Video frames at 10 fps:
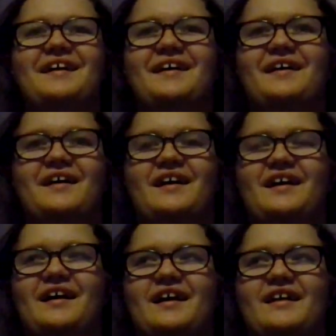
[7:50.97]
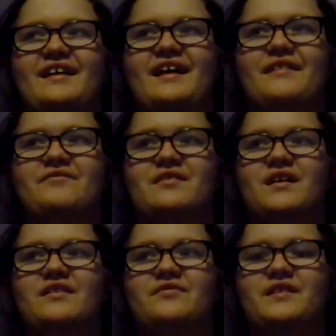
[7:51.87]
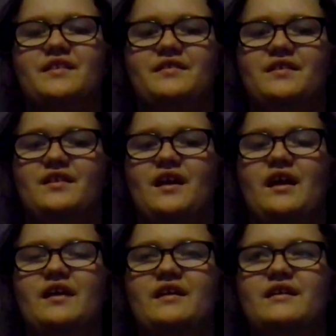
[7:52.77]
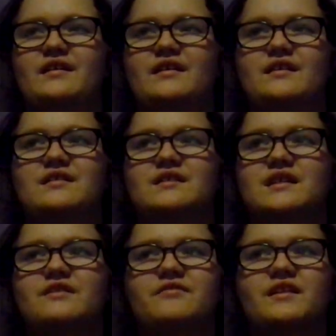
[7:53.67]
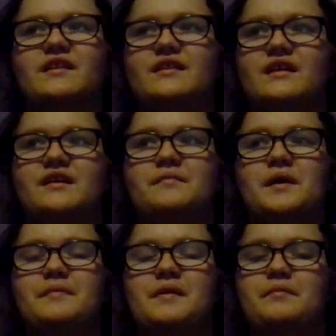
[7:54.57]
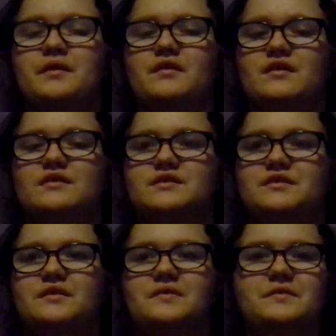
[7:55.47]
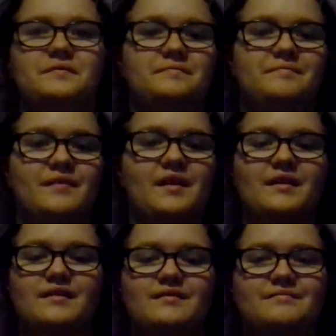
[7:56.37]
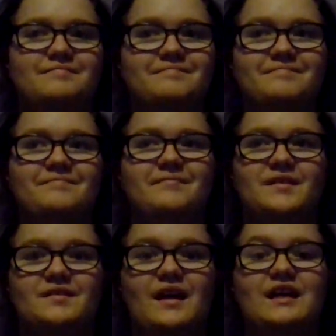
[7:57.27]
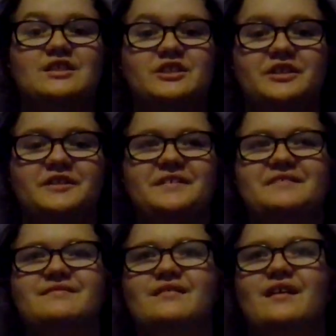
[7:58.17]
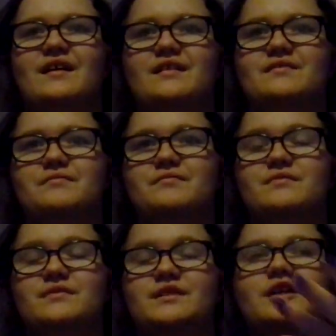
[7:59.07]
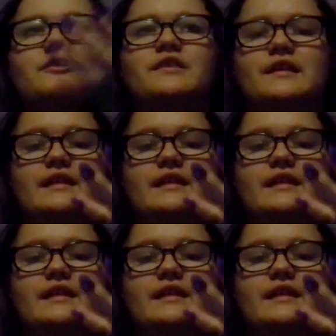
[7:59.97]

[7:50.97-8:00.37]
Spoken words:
I have not really thought, I didn't really think about my book until last year, literally